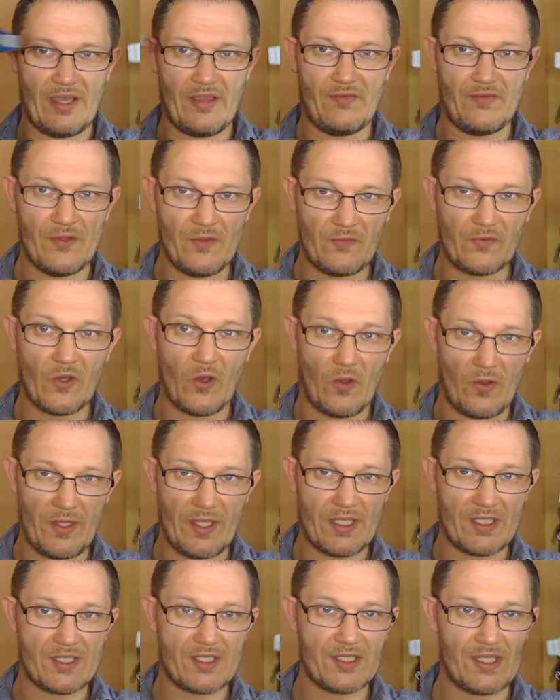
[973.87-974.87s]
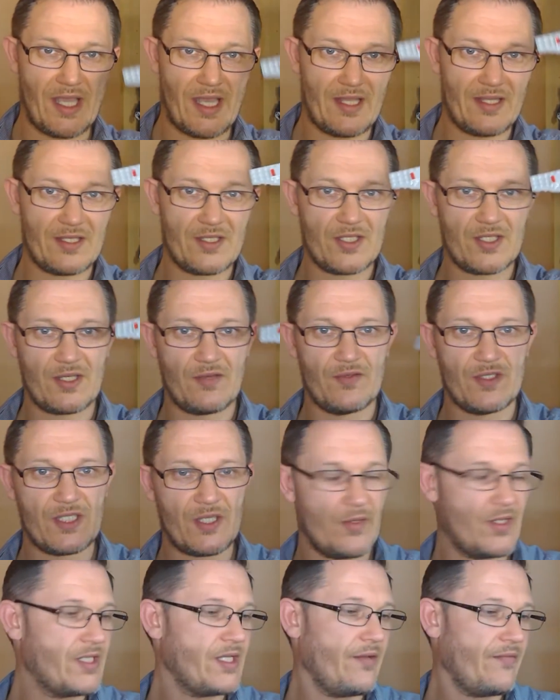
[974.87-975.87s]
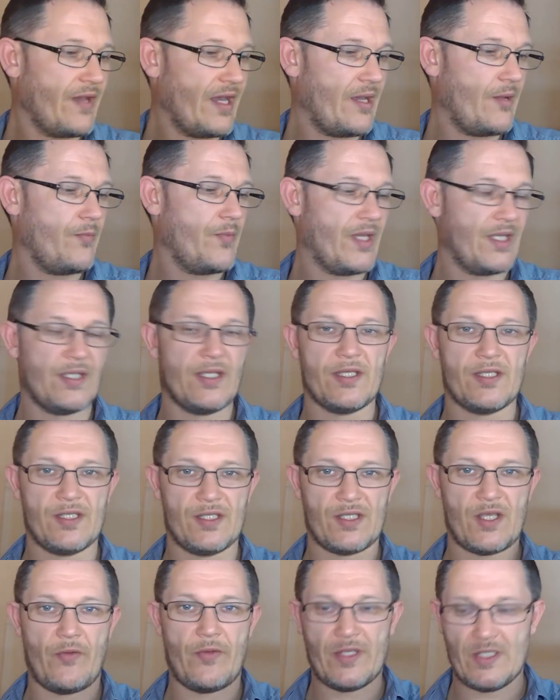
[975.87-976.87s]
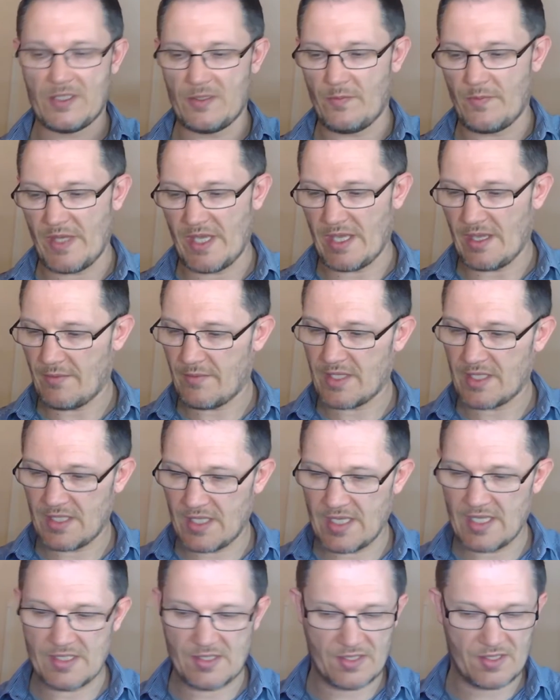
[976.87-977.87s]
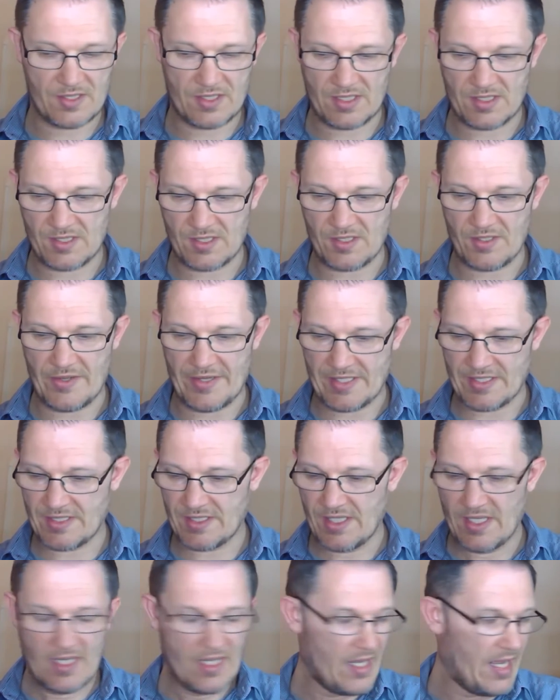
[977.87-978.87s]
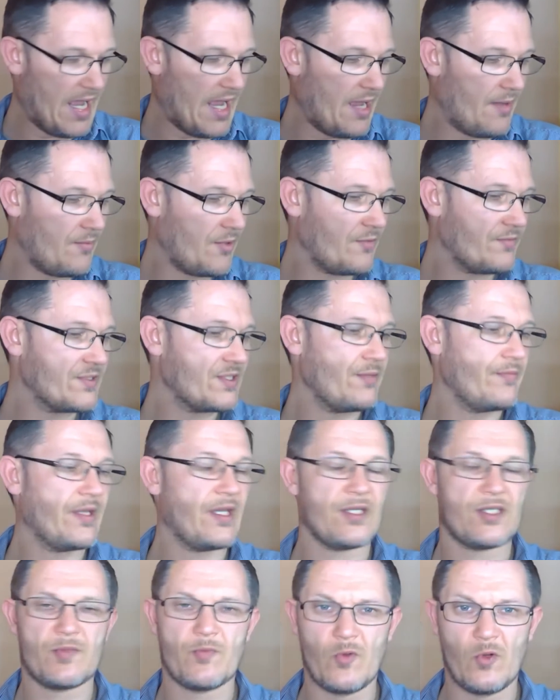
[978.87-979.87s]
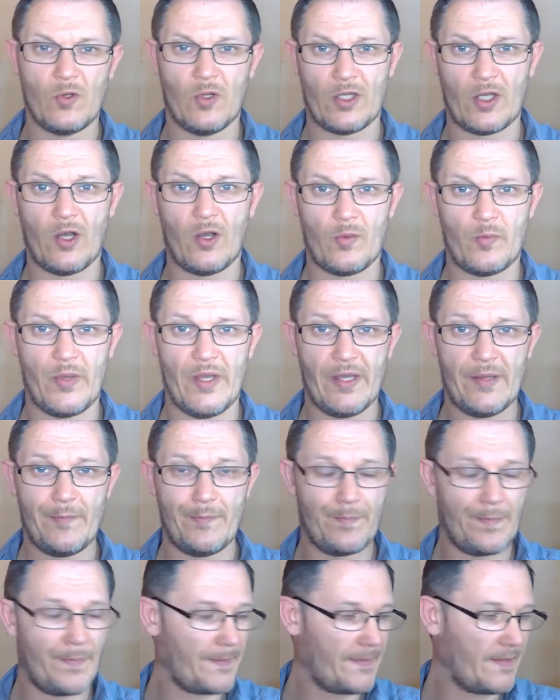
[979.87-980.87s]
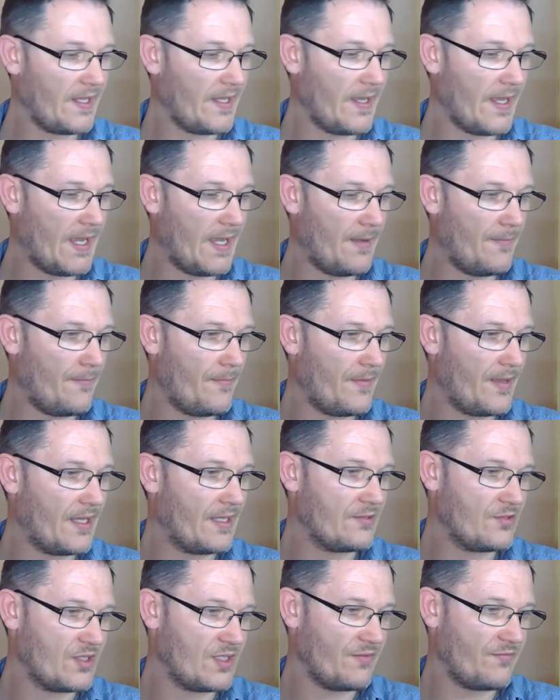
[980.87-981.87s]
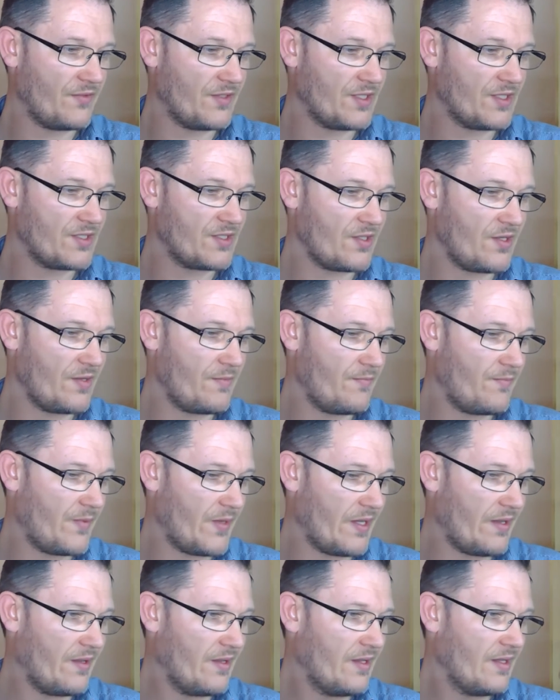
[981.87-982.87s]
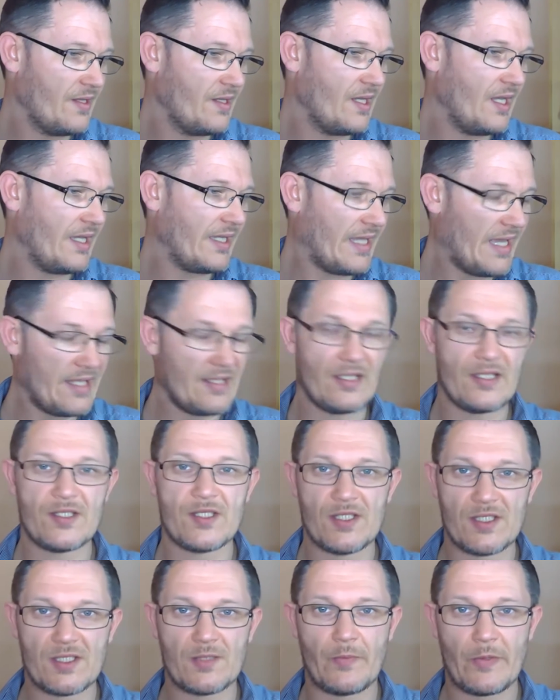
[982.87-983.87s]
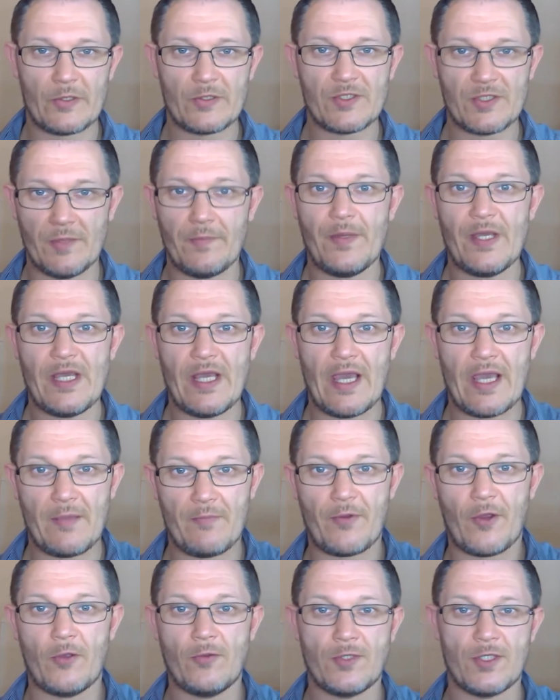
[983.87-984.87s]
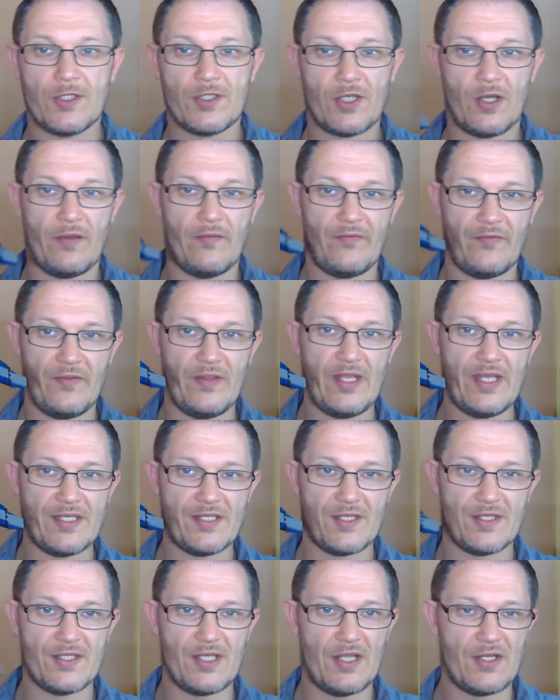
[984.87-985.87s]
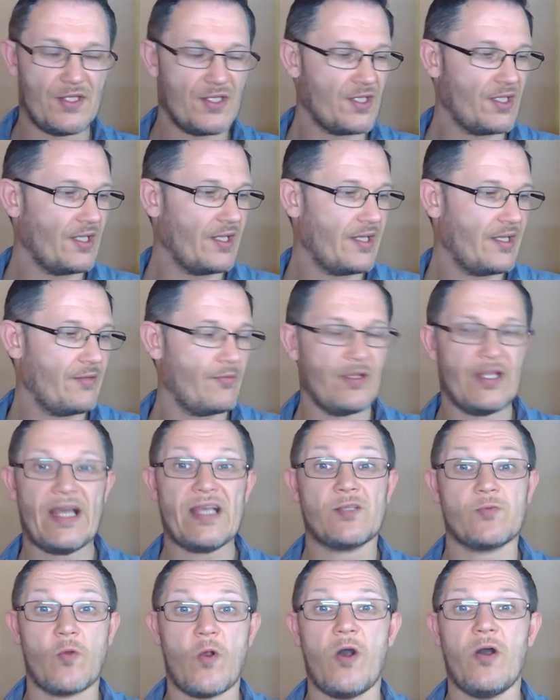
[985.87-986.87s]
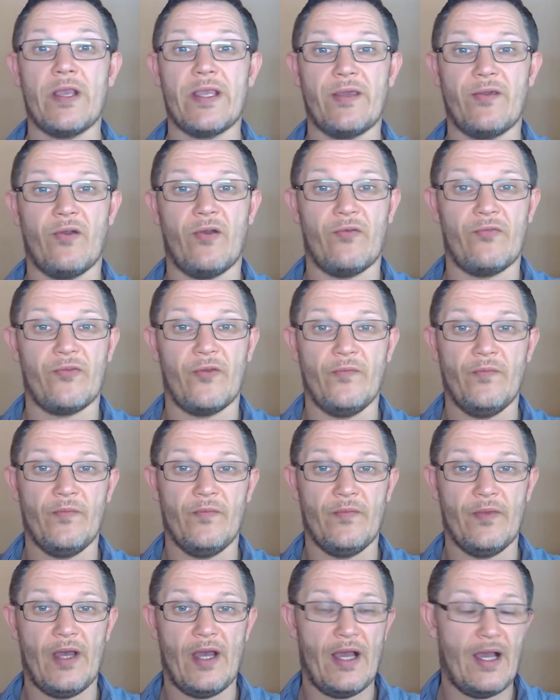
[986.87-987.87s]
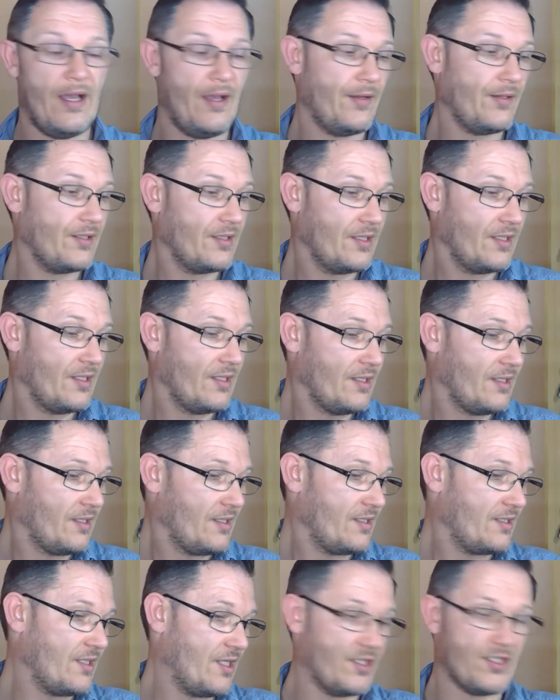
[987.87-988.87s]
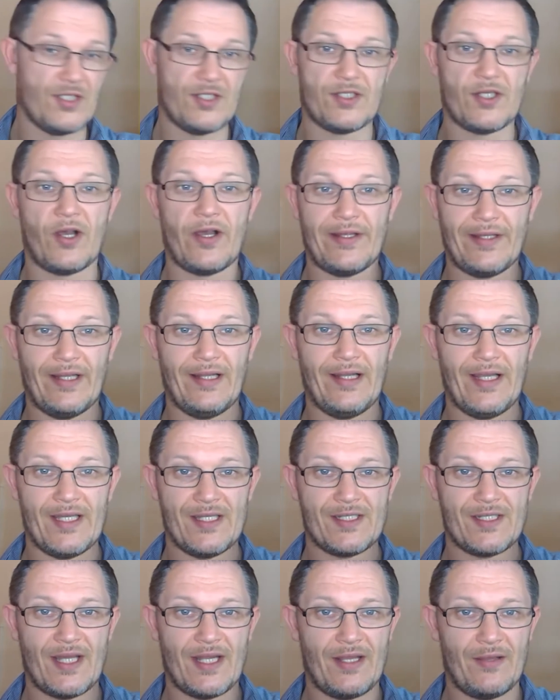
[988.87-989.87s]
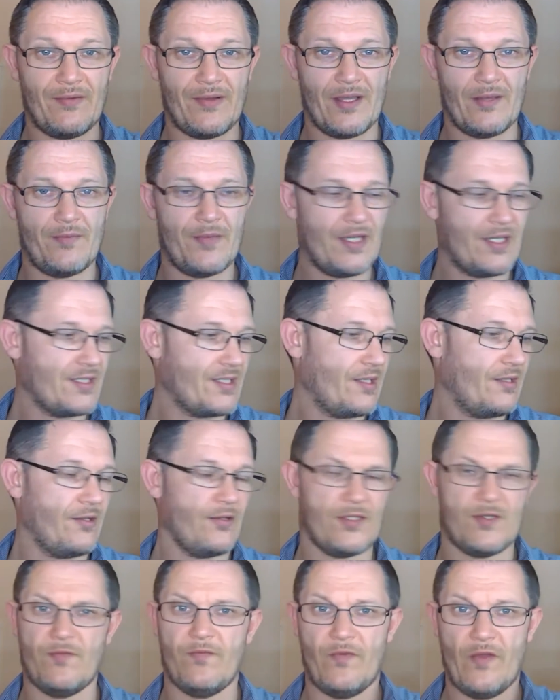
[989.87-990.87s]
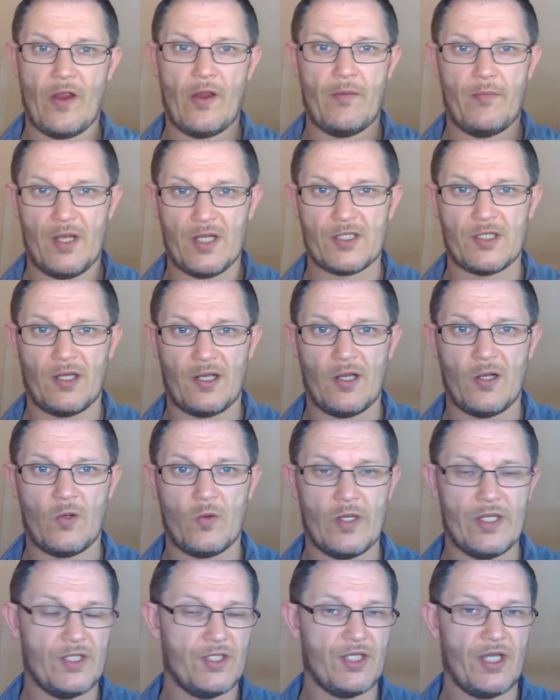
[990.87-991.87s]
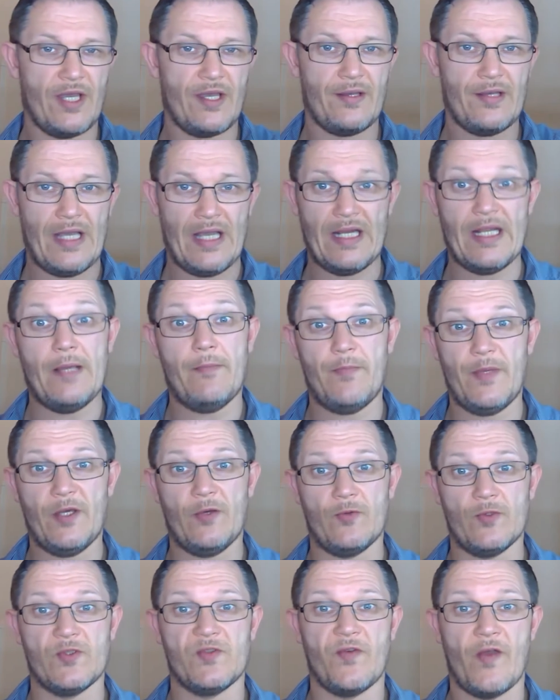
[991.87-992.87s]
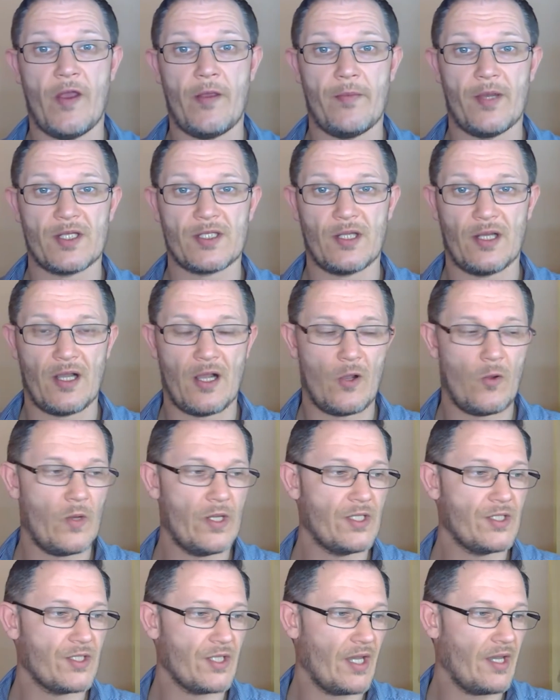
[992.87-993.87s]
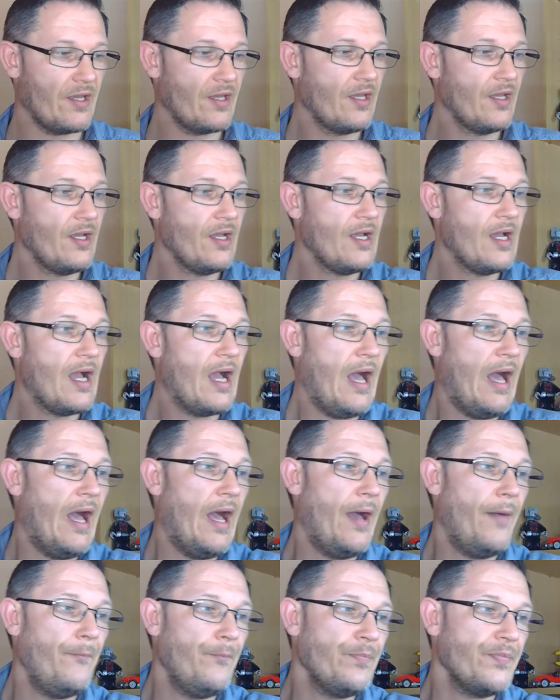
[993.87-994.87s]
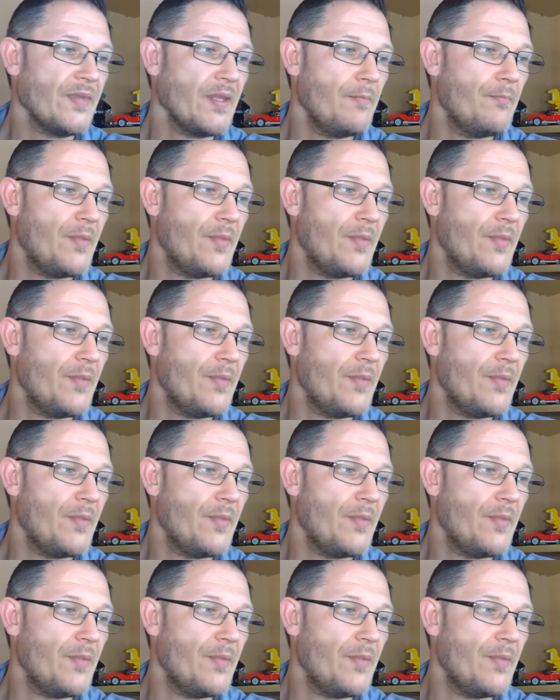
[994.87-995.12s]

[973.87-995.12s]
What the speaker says: If you've got this set, this should give you some idea of how big this is going to be. I mean, it is nice. Obviously we get a smaller cockpit, a different design, but again, this is supposed to be a prototype for this, essentially. Well, that's what I got from the design, at least, anyway, because it looks very much like a Quinjet, and it builds very much like a Quinjet.